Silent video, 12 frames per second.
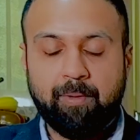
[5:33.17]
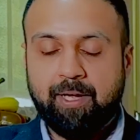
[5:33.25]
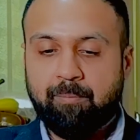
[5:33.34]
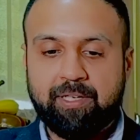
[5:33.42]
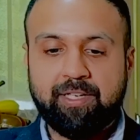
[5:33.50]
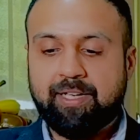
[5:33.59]

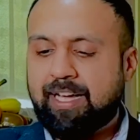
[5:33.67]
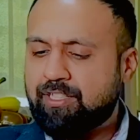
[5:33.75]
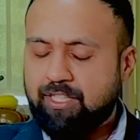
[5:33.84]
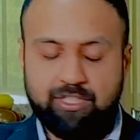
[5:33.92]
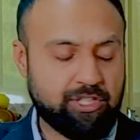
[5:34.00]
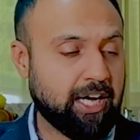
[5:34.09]
but
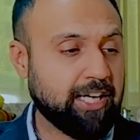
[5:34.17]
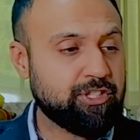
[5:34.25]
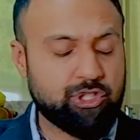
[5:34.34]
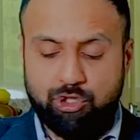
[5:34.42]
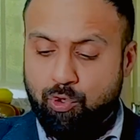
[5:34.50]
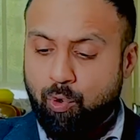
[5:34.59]
he's not
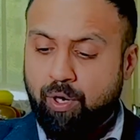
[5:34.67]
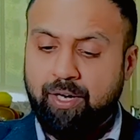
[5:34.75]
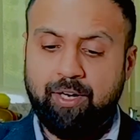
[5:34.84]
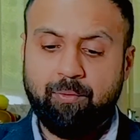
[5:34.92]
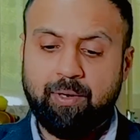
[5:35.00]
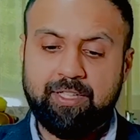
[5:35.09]
sure
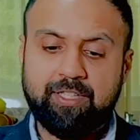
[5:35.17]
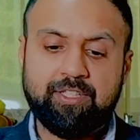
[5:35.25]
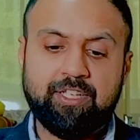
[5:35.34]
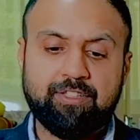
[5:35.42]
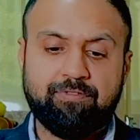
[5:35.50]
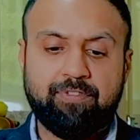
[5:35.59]
whether
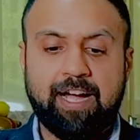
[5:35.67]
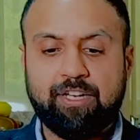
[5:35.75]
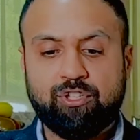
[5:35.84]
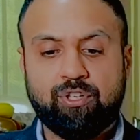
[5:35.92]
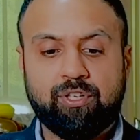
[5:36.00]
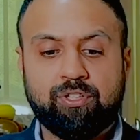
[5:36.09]
there's a
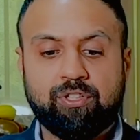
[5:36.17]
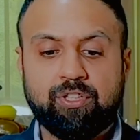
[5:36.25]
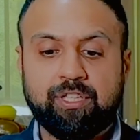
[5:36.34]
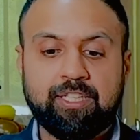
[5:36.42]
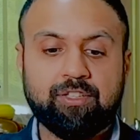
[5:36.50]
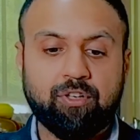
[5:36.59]
fracture
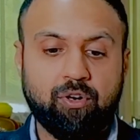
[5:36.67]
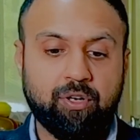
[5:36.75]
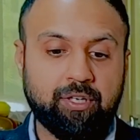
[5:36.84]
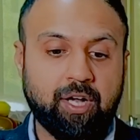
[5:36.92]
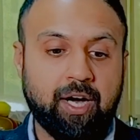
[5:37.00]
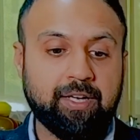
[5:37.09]
underneath or
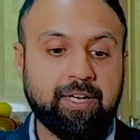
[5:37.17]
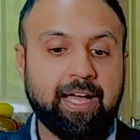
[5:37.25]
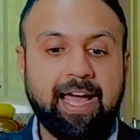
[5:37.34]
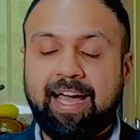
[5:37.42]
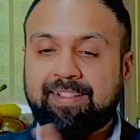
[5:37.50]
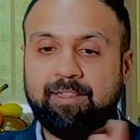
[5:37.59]
not
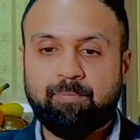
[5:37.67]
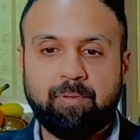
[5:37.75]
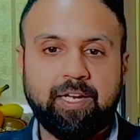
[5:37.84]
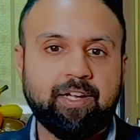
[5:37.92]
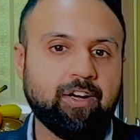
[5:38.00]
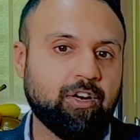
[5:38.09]
at the
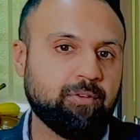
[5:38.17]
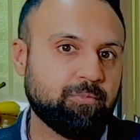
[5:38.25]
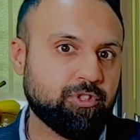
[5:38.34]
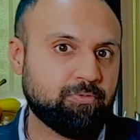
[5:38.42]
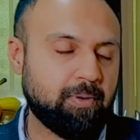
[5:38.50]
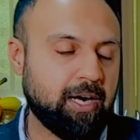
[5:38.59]
playground,
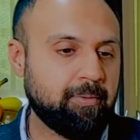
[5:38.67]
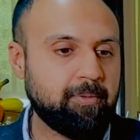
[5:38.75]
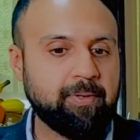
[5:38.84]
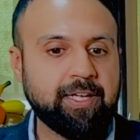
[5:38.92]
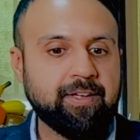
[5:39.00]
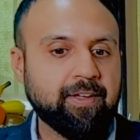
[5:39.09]
most
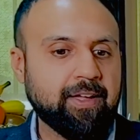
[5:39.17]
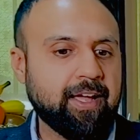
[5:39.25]
probably.